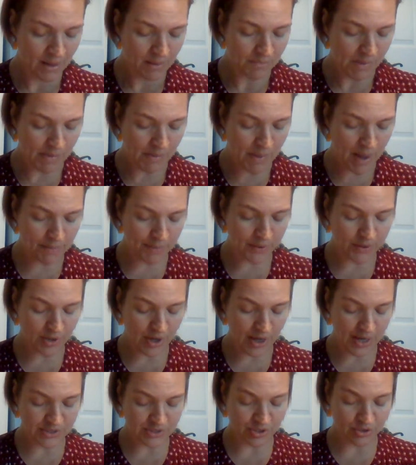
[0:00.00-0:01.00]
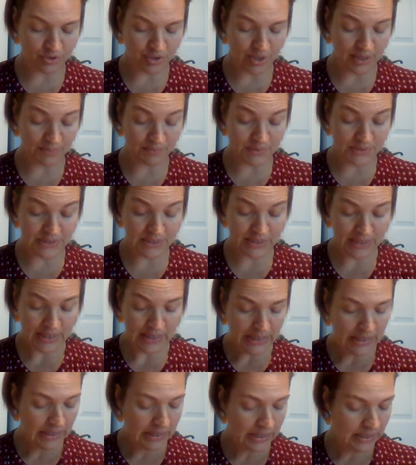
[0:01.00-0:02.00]
Mama put her hands on her hips.
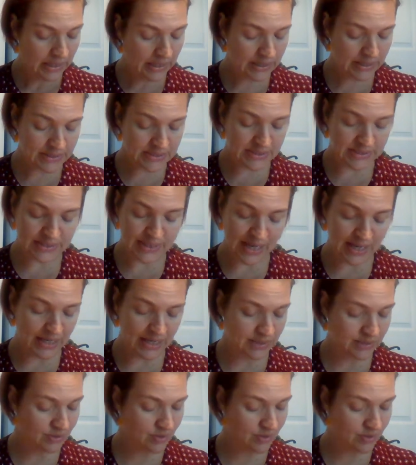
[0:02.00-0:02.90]
"It is sad.